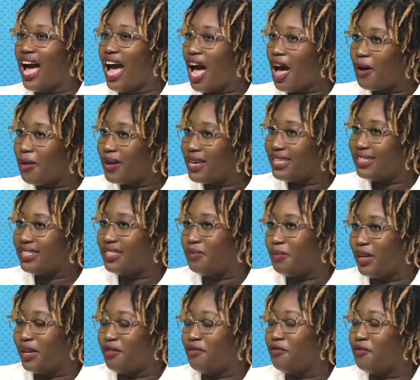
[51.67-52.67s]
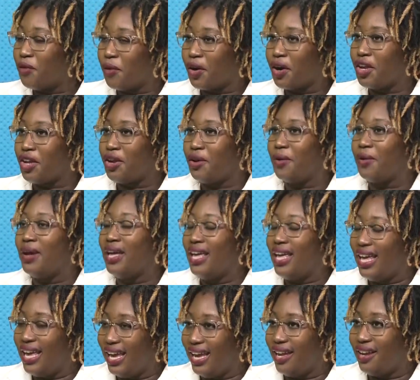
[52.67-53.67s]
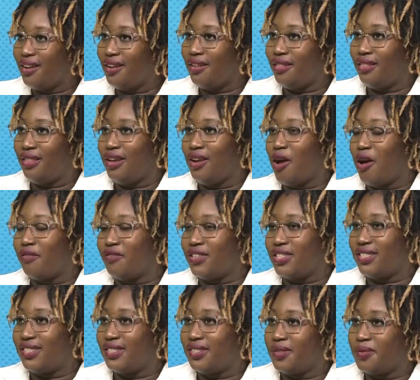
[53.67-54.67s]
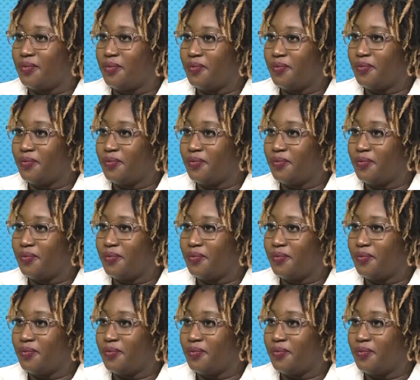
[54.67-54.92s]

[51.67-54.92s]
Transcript: how has it been for you in the office?